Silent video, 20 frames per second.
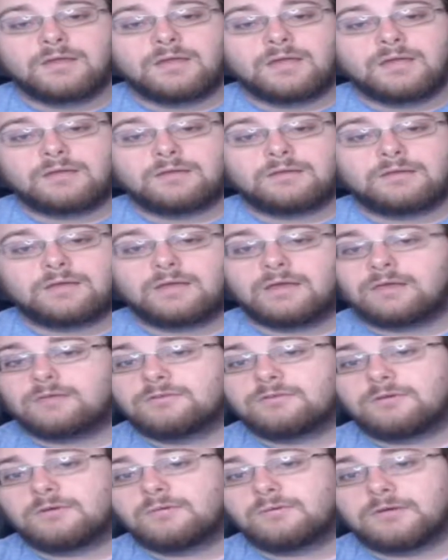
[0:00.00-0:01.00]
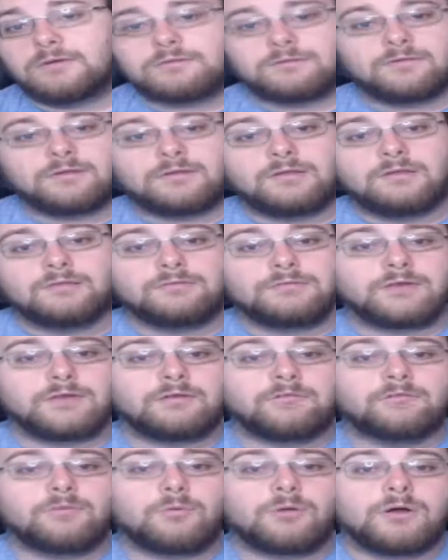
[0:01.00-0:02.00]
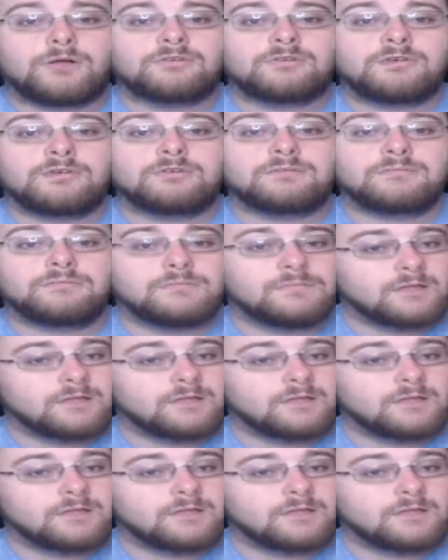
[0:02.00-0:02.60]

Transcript: And as always, thank you for watching.